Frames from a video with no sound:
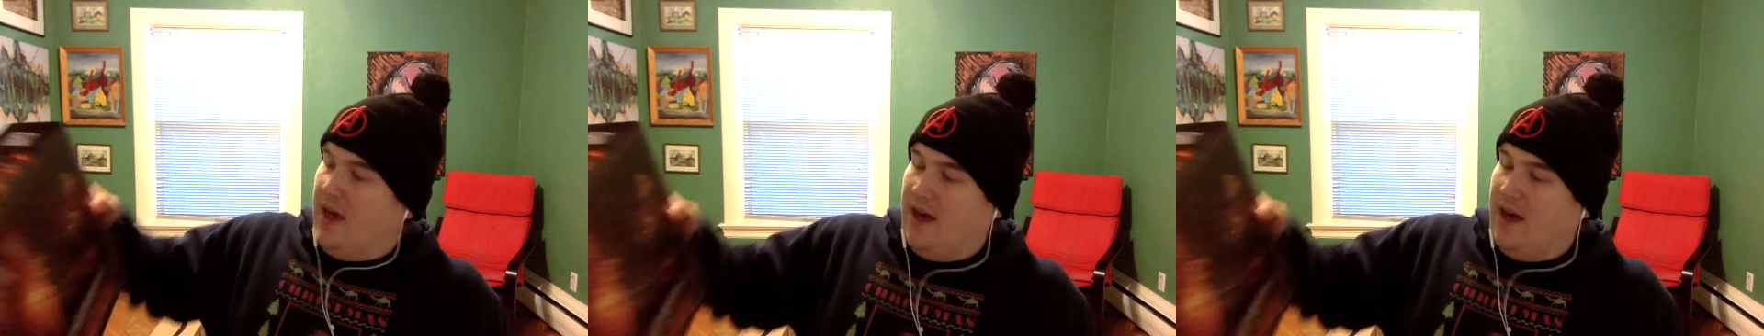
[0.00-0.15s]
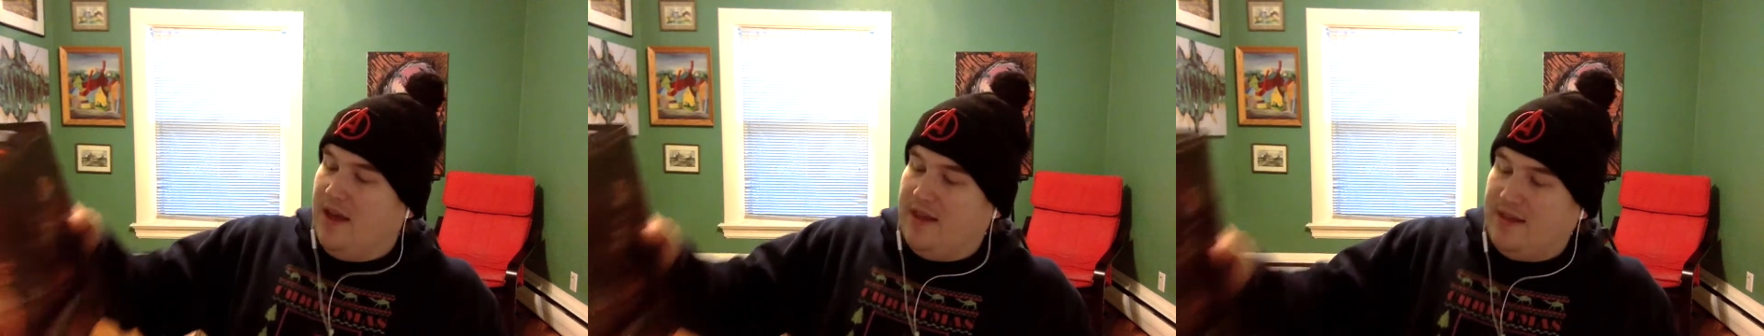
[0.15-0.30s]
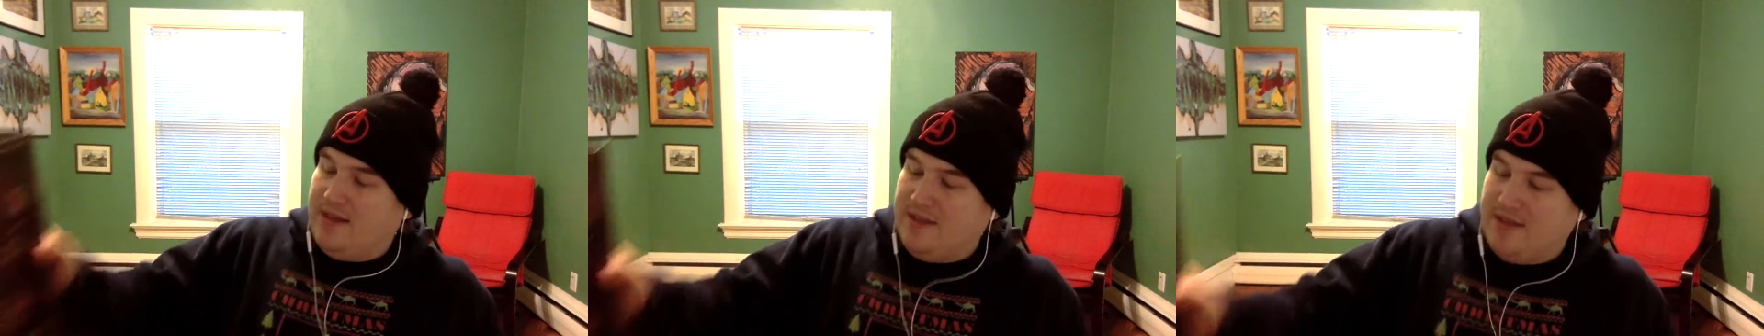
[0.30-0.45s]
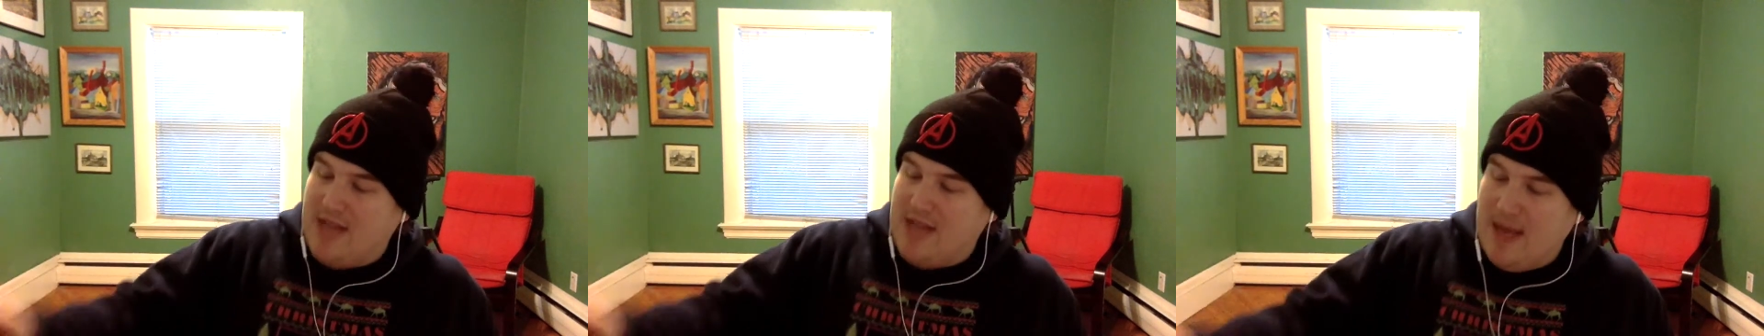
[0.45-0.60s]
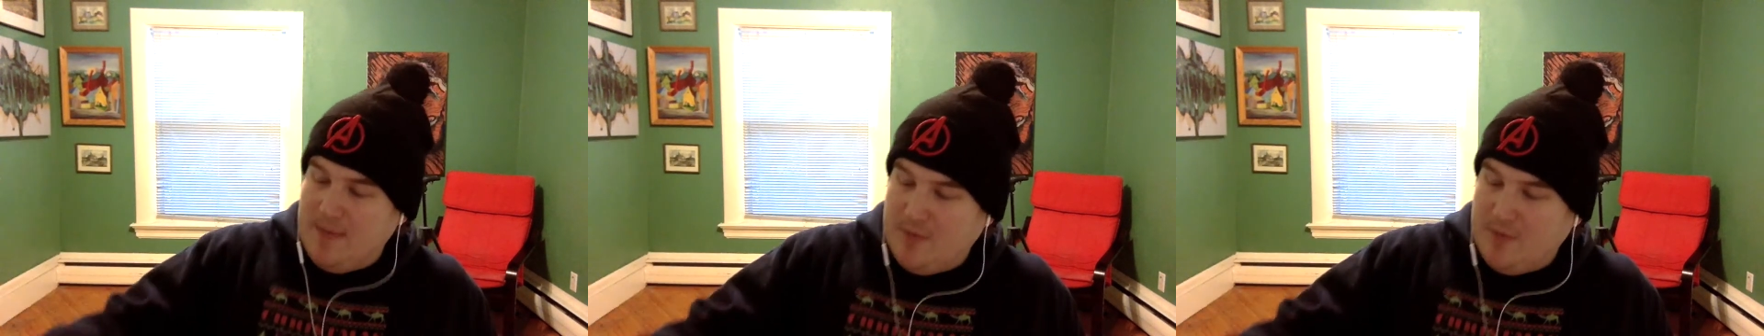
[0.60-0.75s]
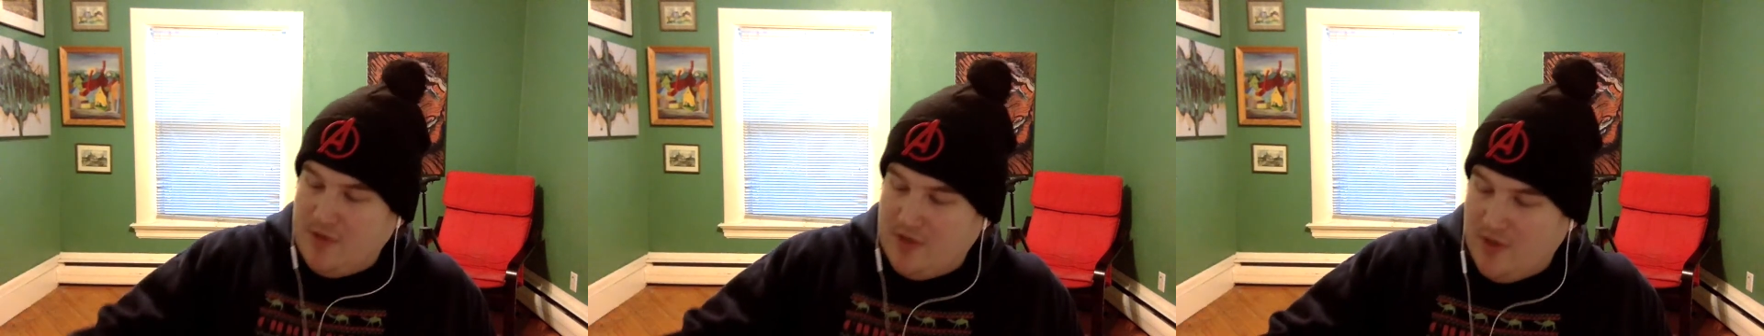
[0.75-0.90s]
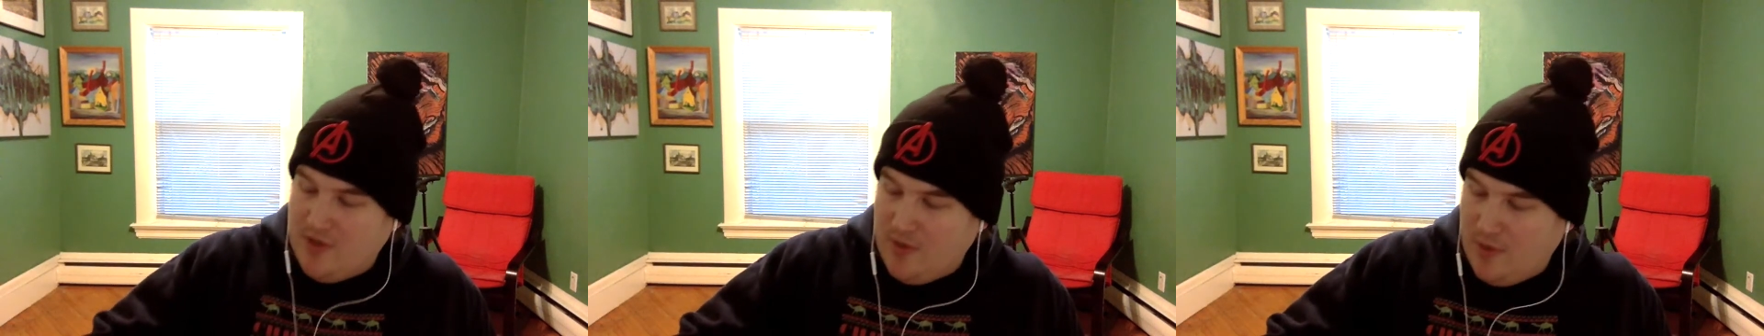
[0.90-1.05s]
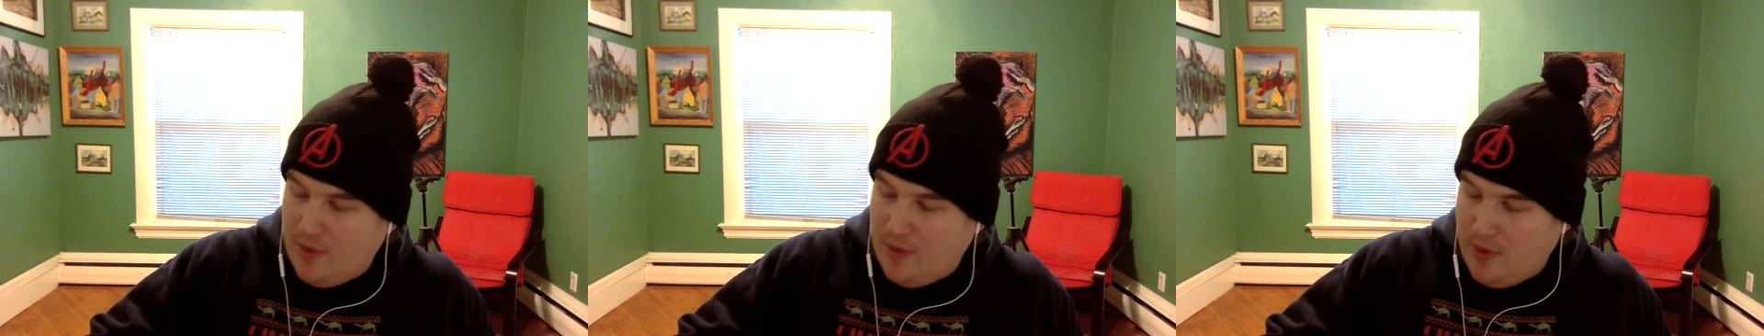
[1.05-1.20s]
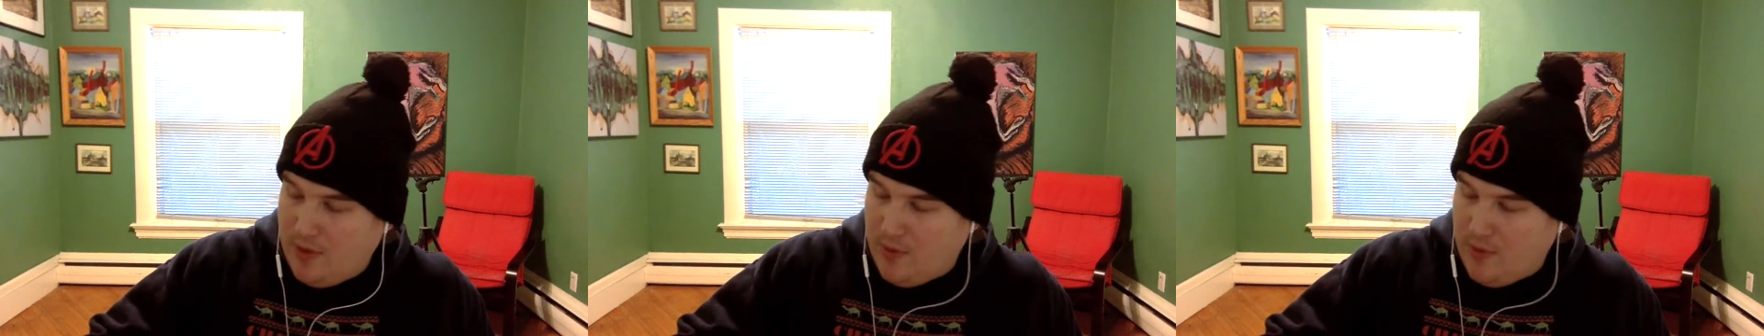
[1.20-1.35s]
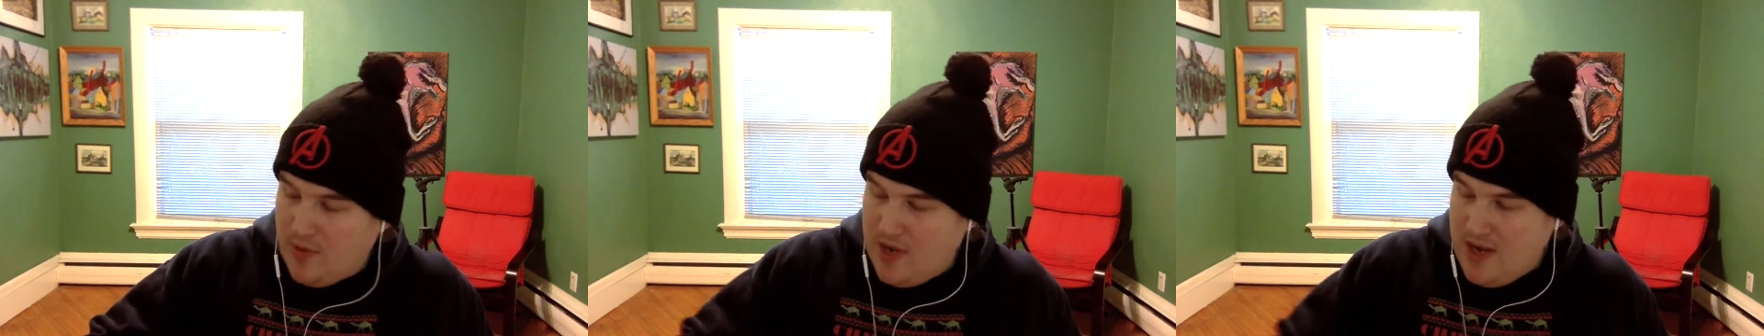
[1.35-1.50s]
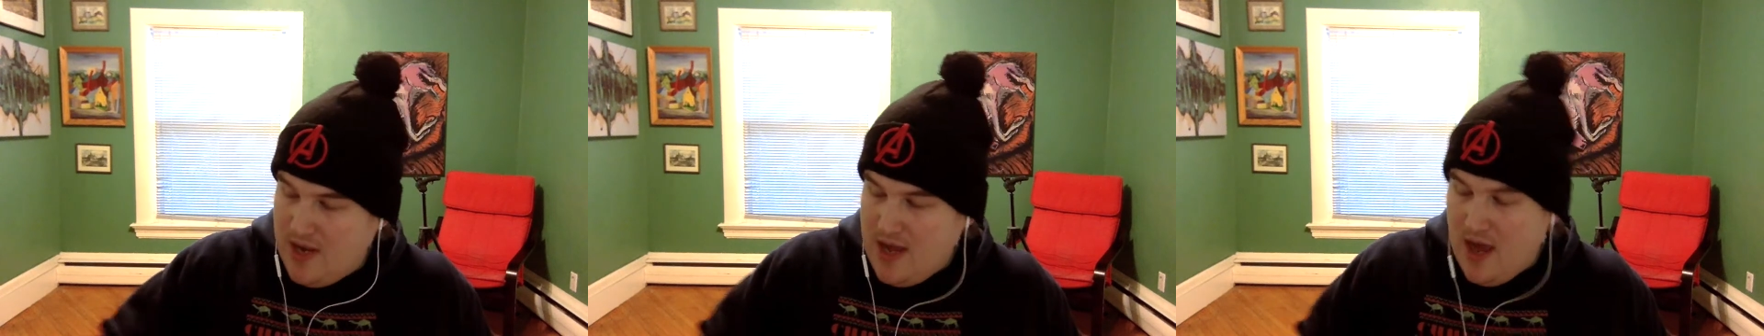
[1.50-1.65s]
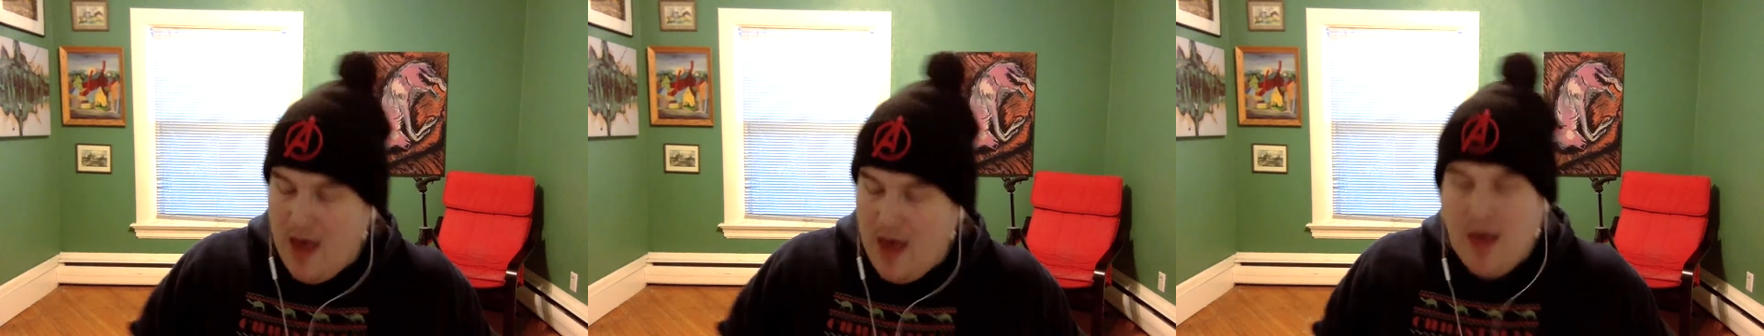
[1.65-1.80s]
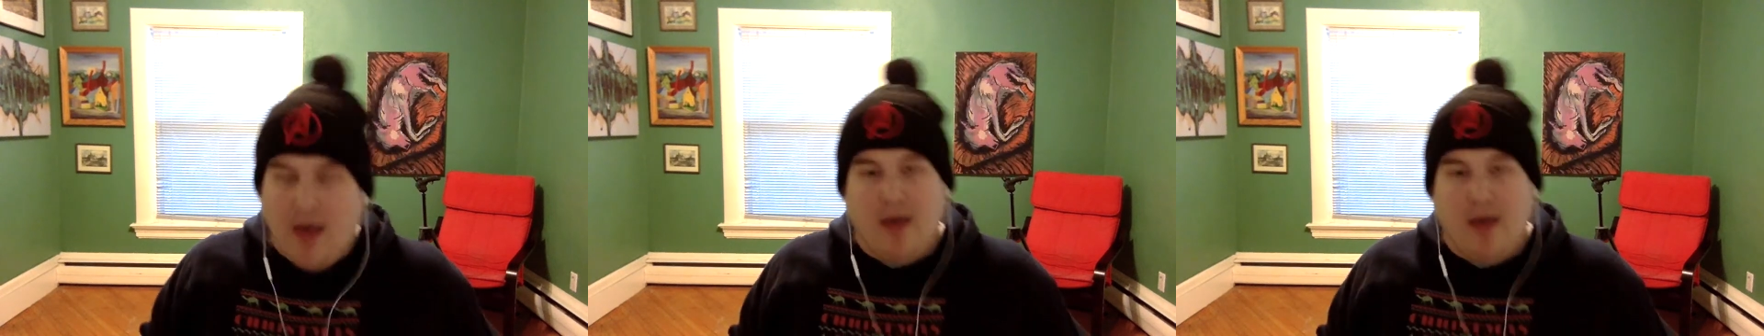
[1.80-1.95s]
This is episode 3.